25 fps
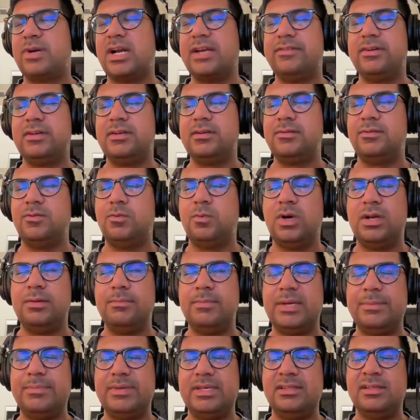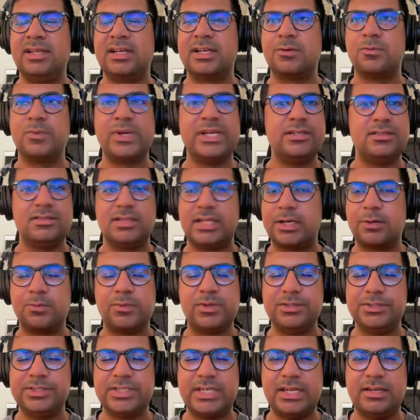private one might be like a REIT, like a
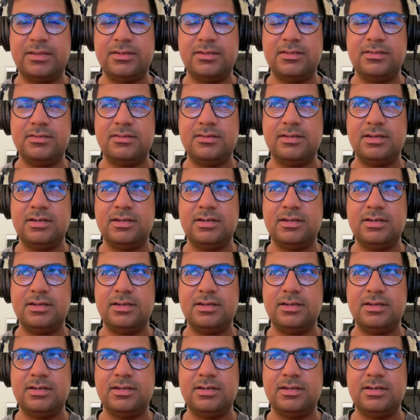real estate